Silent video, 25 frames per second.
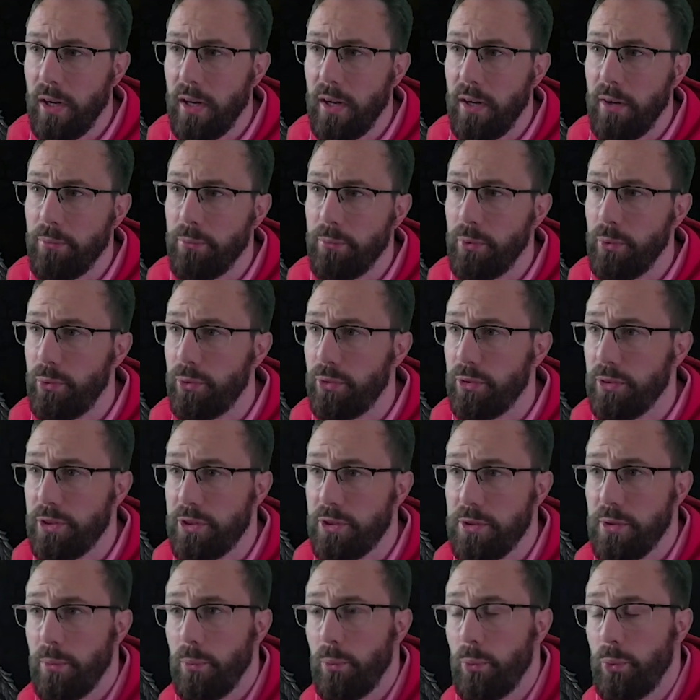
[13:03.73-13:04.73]

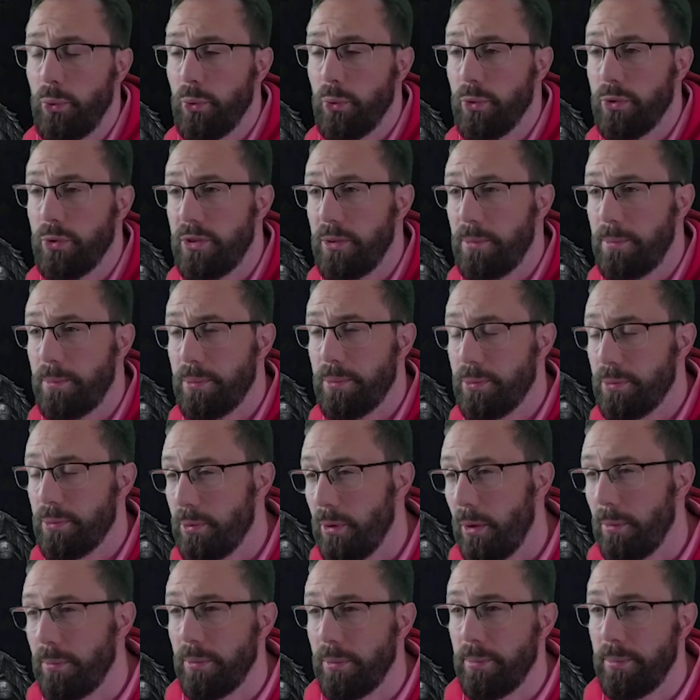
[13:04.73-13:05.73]
Ruthless would also
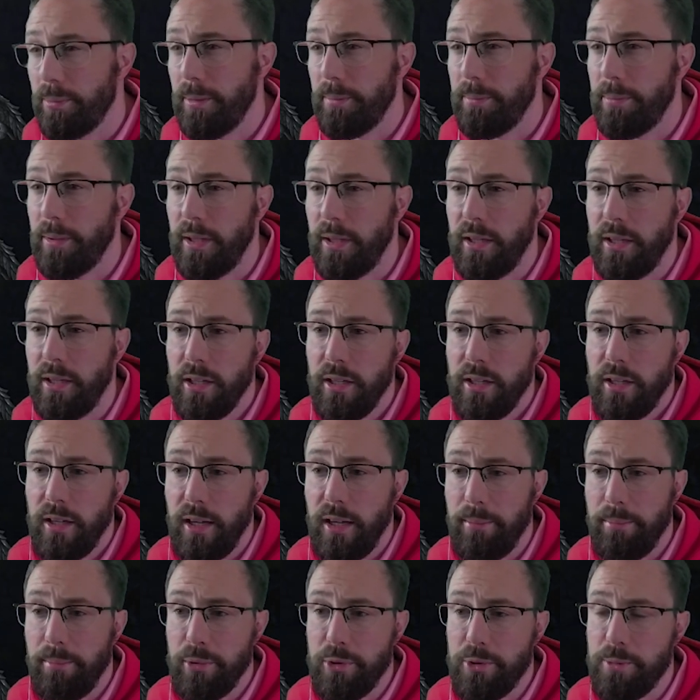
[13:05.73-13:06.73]
probably be a
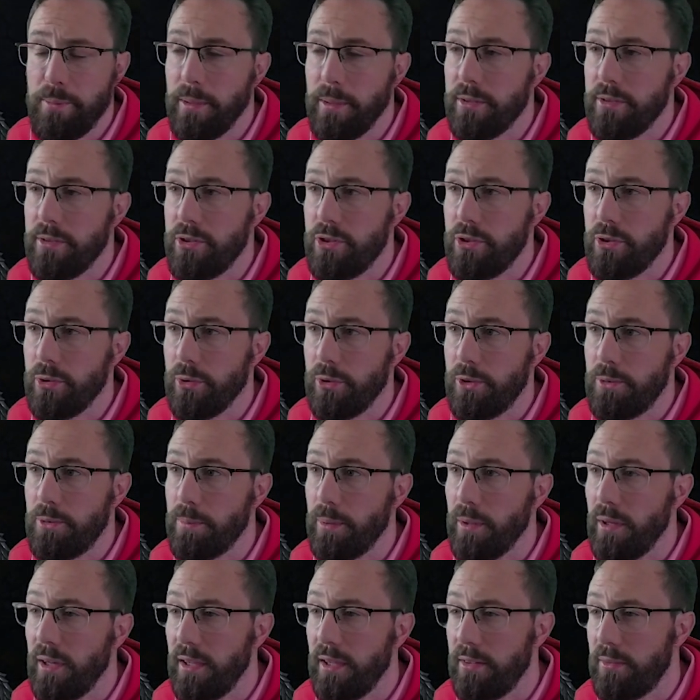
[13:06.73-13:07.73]
much better choice, but
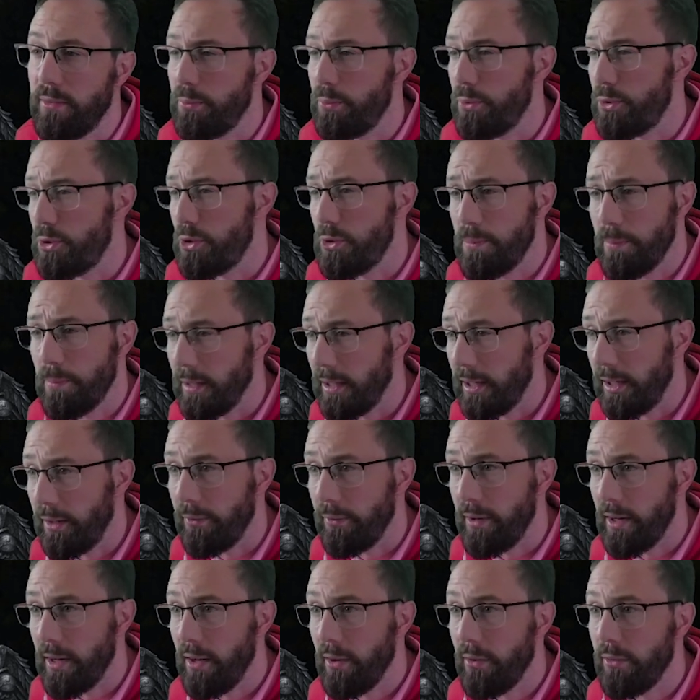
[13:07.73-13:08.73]
I was just playing
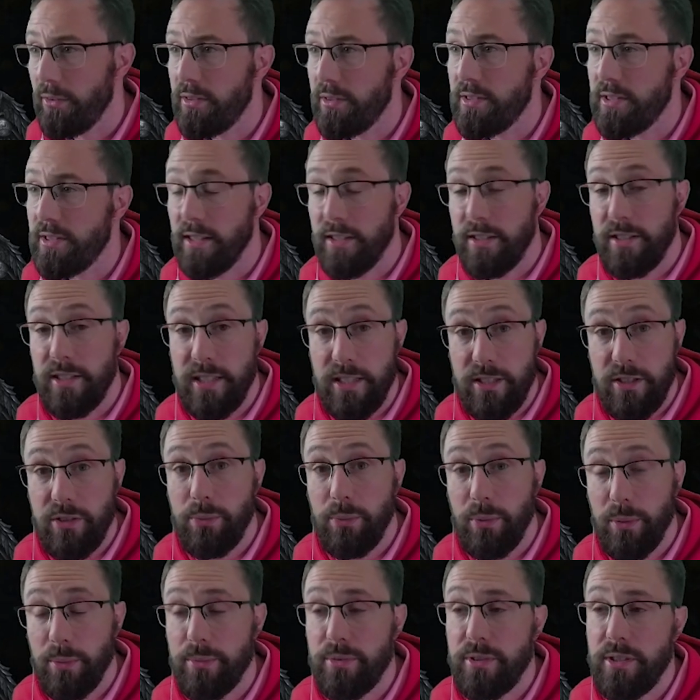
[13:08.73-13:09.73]
around, so this is
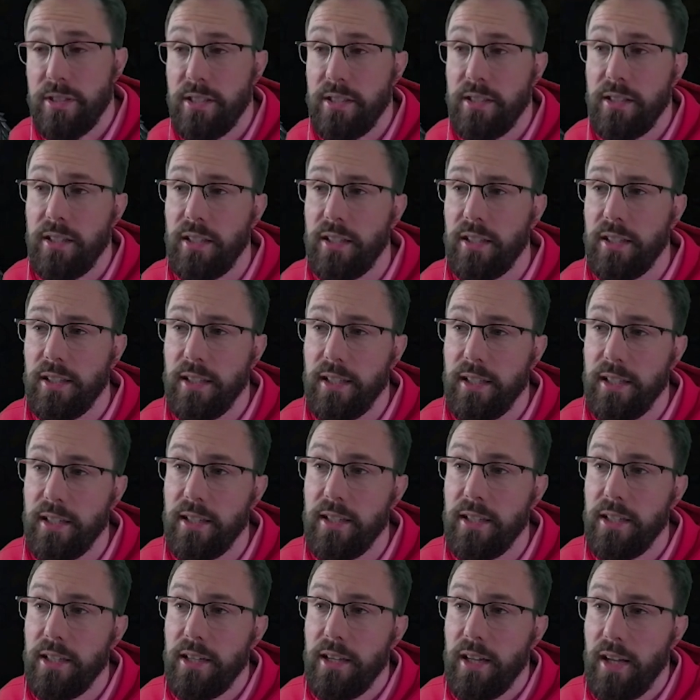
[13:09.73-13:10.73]
what was in the clear,
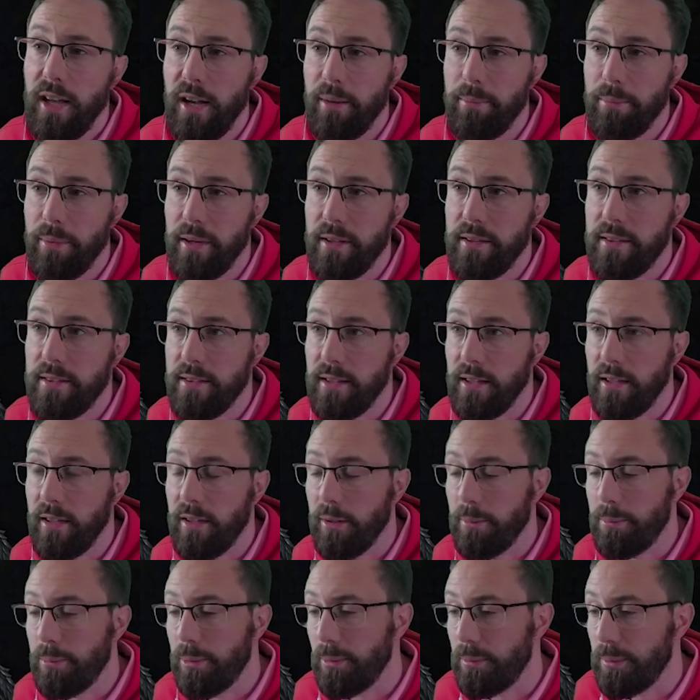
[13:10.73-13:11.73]
but I think I
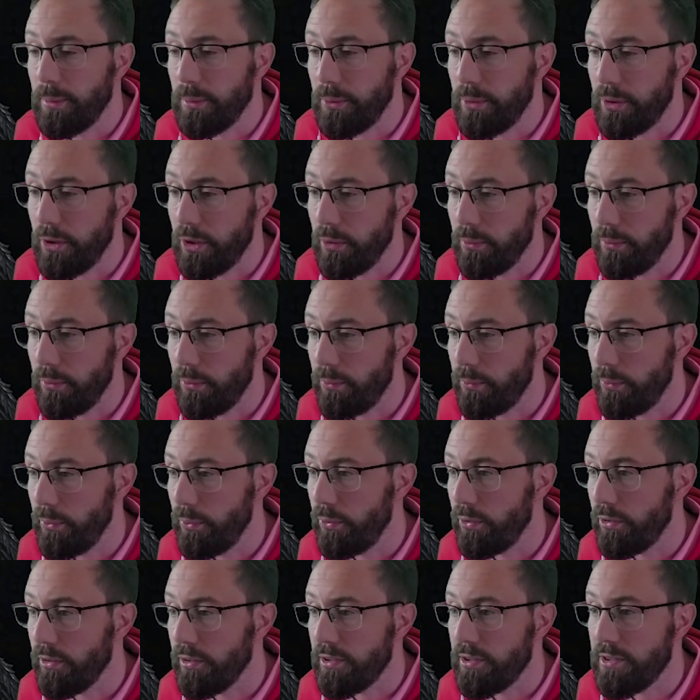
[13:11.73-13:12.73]
probably would go with
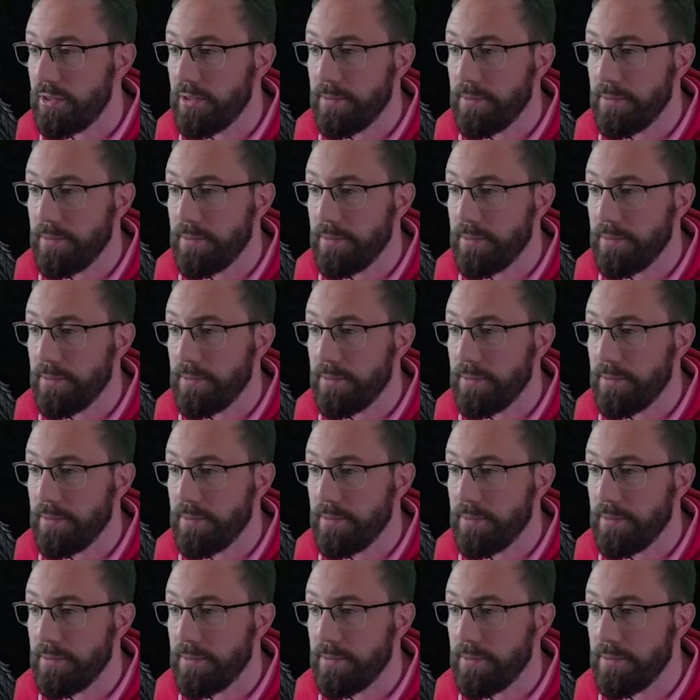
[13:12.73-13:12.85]
Ruthless.